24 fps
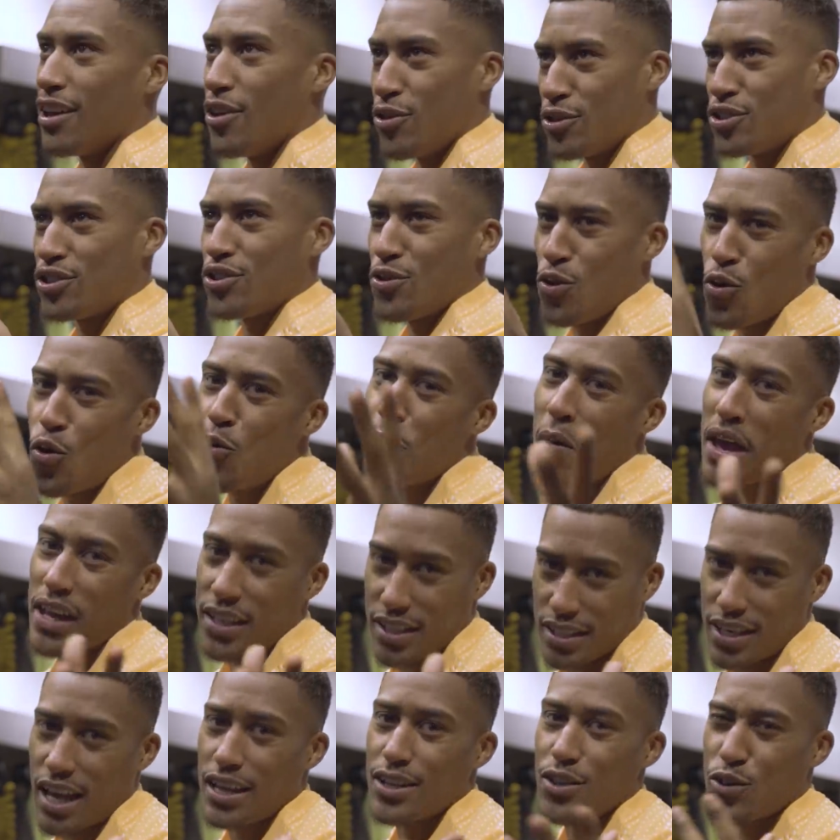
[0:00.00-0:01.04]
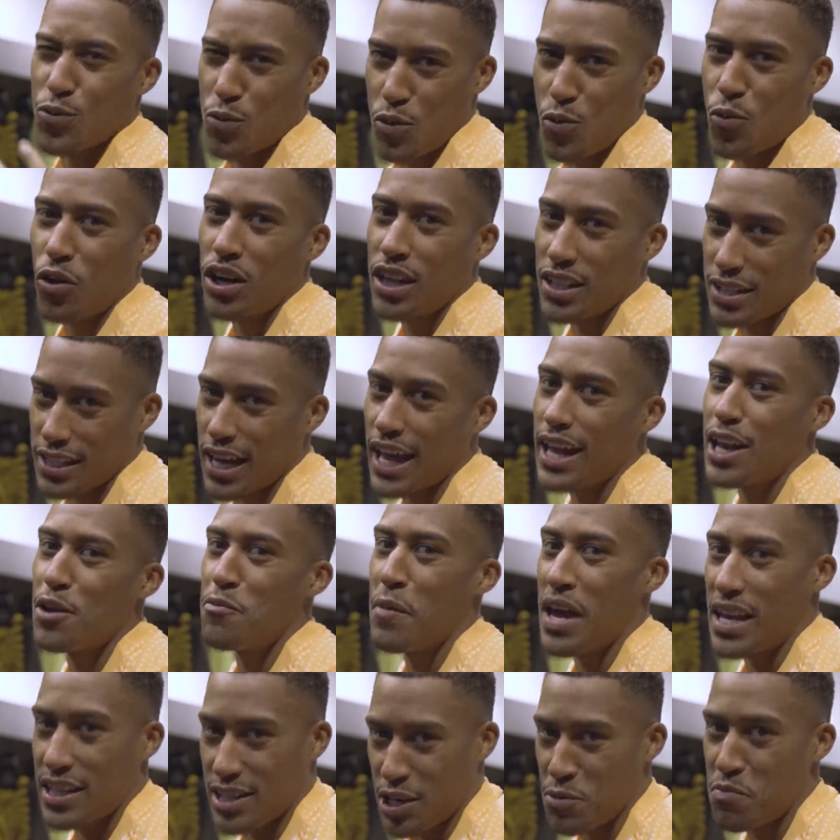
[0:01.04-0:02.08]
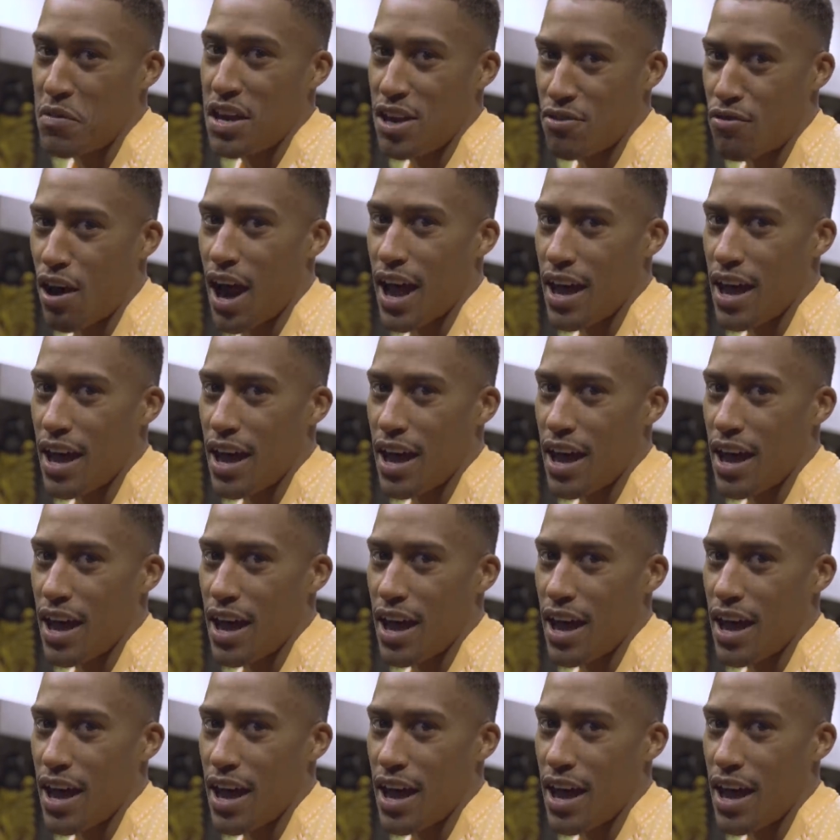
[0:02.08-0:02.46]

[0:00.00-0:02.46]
It, was, it all makes sense. We want it tailor-made to me,